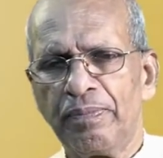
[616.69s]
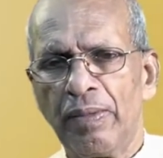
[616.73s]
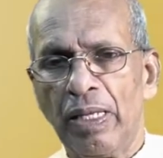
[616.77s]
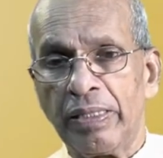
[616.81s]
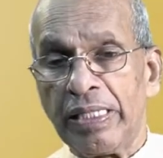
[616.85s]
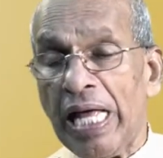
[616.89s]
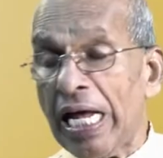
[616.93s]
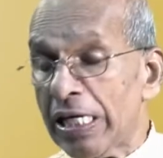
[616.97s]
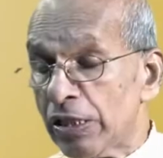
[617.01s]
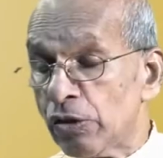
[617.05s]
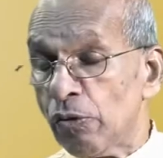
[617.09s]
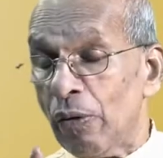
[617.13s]

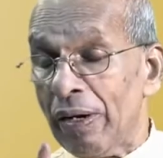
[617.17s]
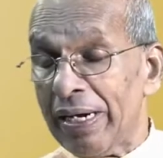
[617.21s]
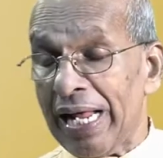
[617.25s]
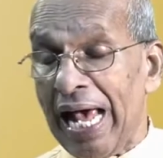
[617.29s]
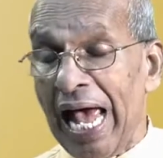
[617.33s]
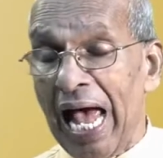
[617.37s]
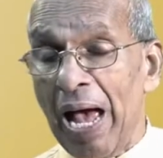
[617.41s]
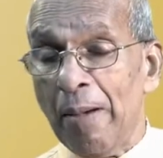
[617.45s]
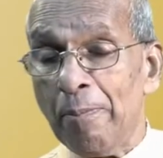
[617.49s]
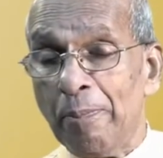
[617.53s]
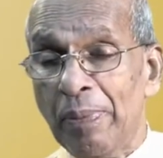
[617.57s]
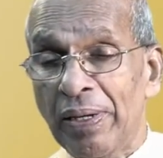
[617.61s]
And that's what
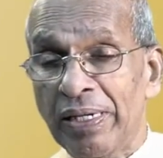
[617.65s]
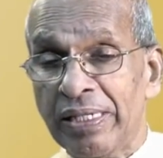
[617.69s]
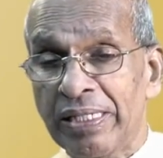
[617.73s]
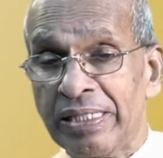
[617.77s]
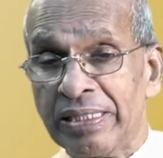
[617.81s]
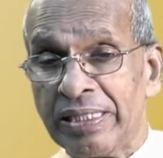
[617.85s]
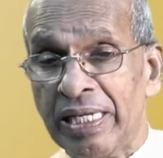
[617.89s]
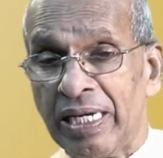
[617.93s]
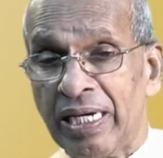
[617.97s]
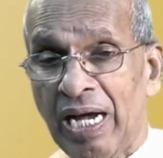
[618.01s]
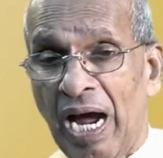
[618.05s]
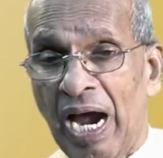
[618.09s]
happened
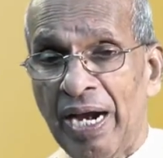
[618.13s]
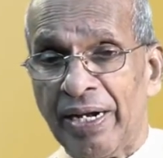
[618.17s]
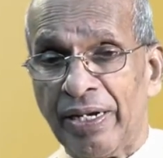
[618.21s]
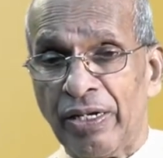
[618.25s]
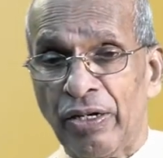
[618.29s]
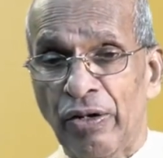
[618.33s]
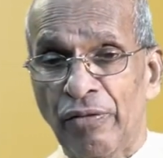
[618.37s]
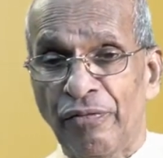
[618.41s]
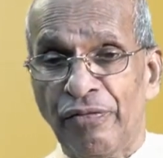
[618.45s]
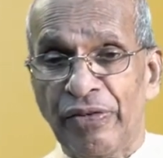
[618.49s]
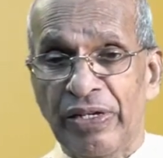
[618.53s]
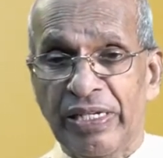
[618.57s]
in the
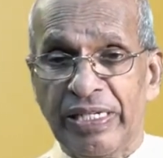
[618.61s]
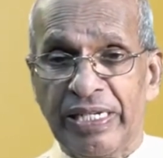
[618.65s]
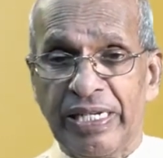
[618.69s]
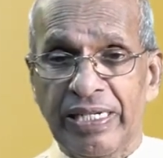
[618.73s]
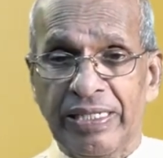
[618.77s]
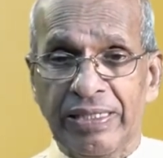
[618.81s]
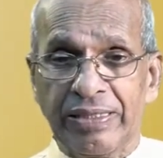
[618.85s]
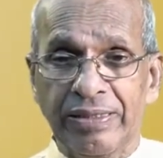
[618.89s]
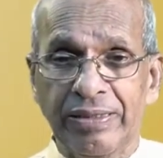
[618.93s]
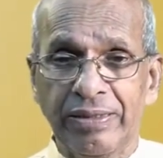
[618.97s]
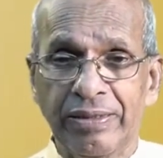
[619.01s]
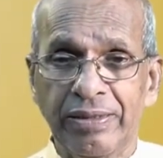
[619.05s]
Garden of Eden.